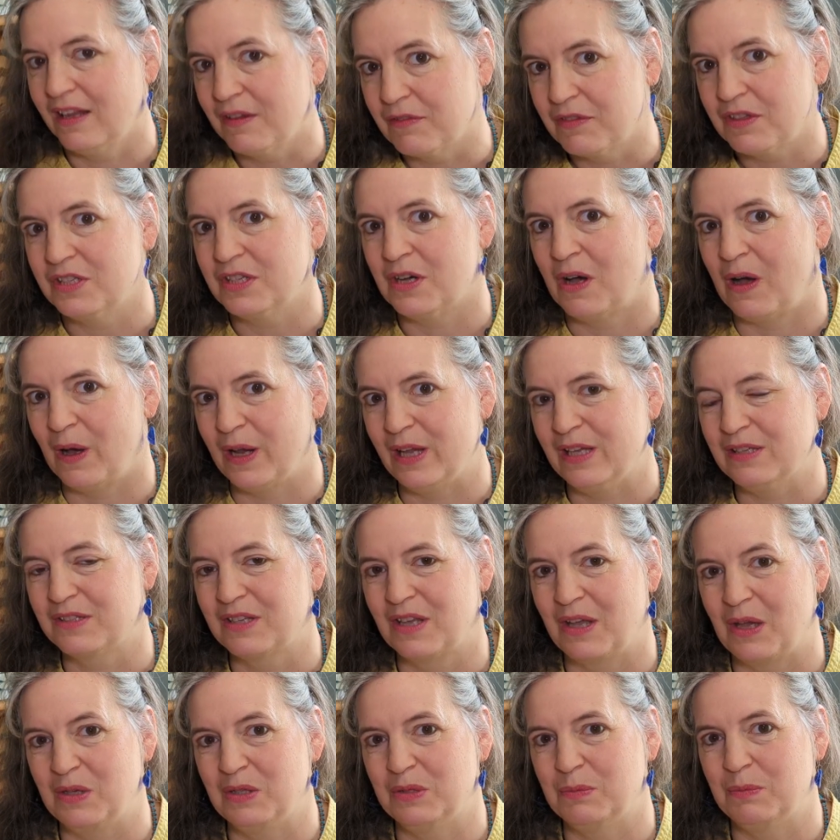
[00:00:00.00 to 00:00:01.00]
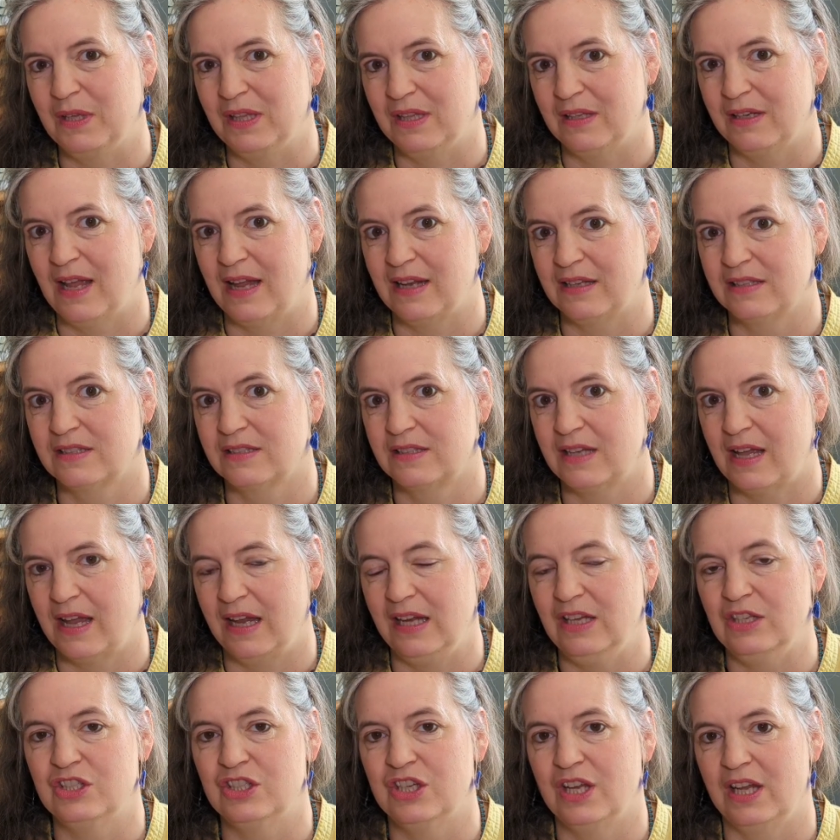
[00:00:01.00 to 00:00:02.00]
of the dye is going to be the next
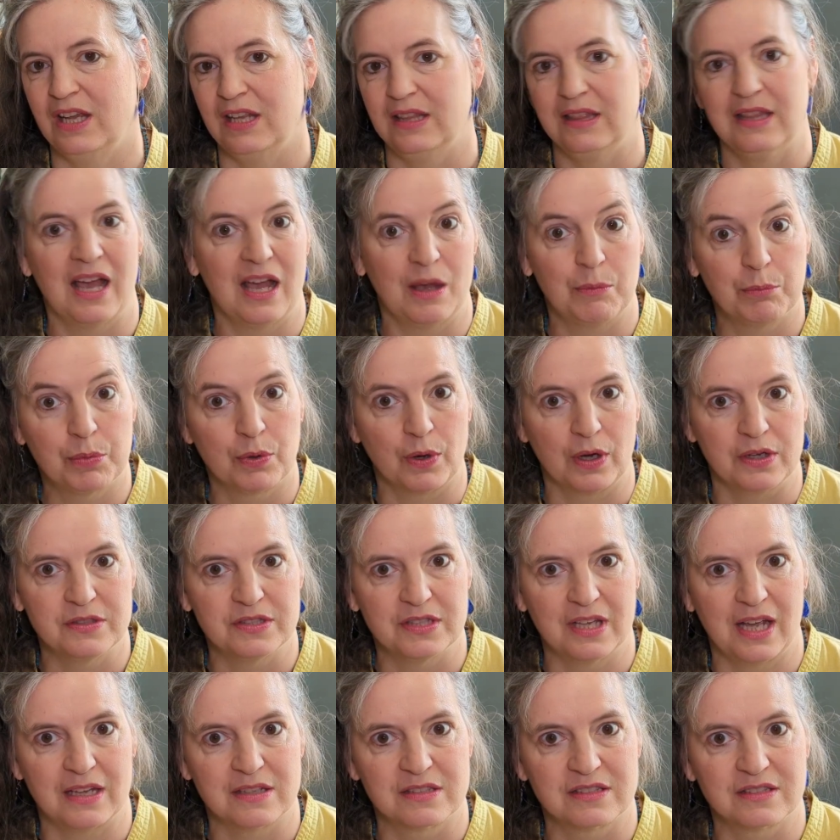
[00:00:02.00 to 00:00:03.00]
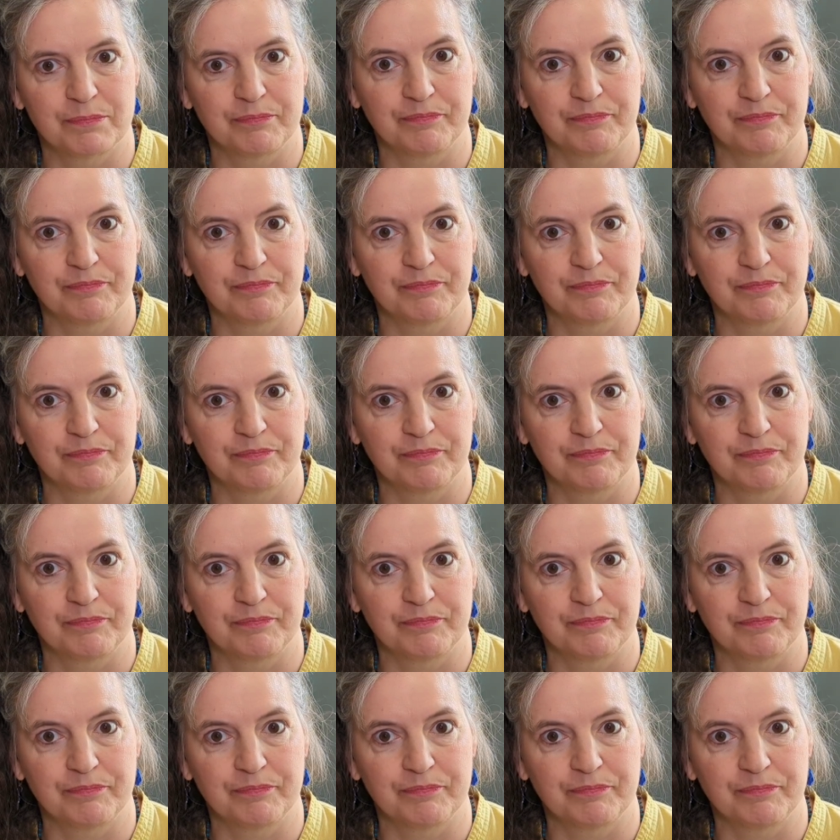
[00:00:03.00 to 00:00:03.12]
stage in that process.